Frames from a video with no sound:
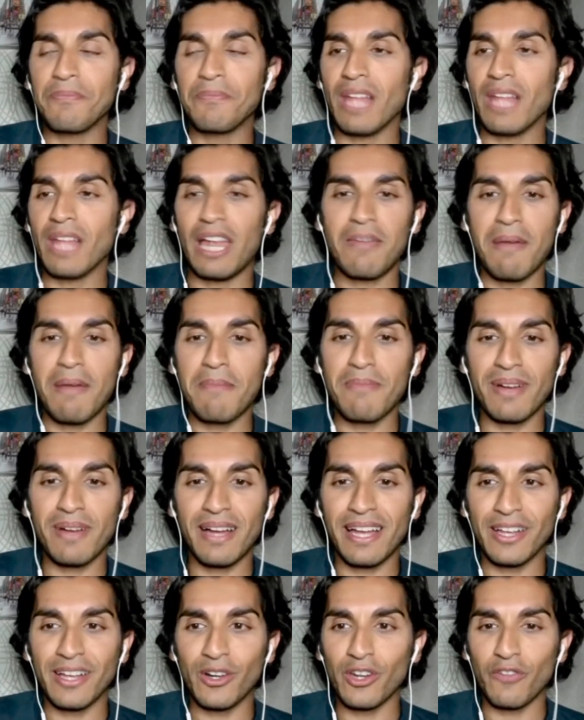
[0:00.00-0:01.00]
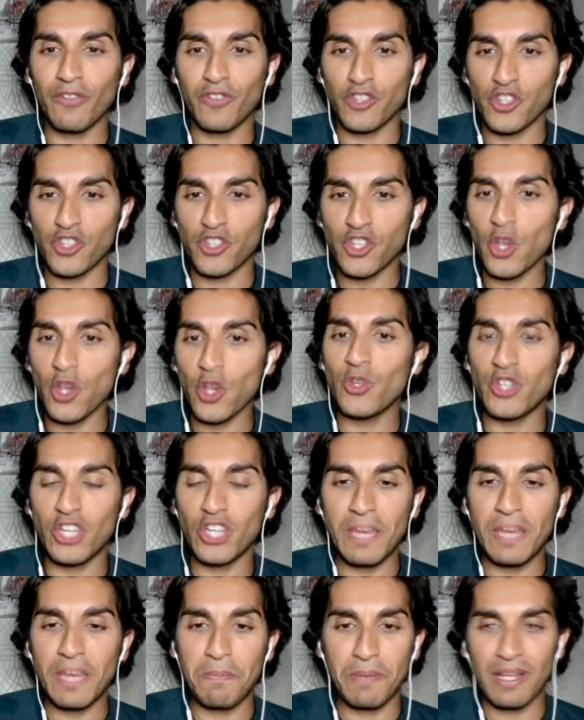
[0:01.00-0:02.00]
I remember I got it for so
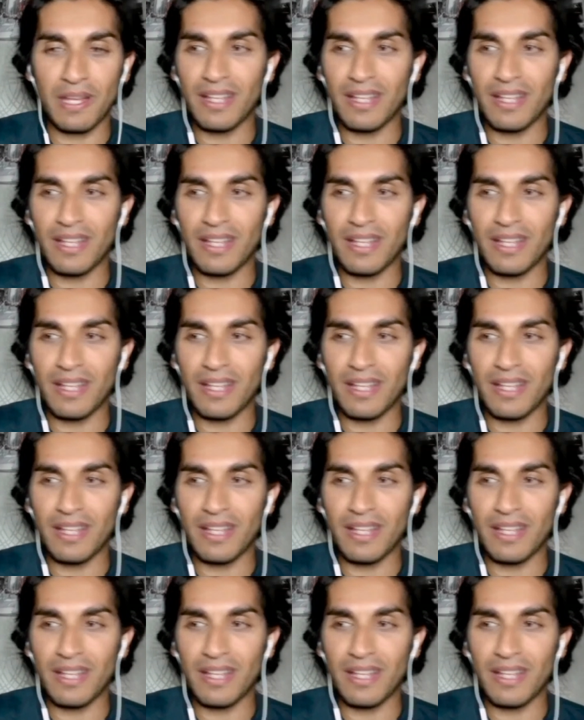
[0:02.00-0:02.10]
cheap.